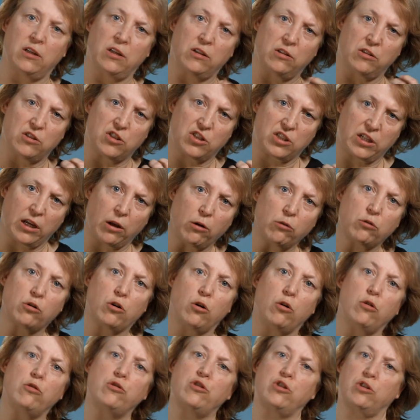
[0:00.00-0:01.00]
in, cell
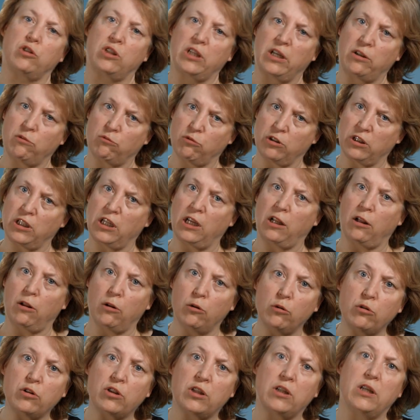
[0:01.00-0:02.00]
culture can really
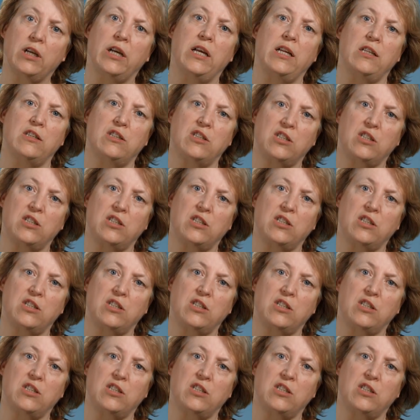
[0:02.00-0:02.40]
look and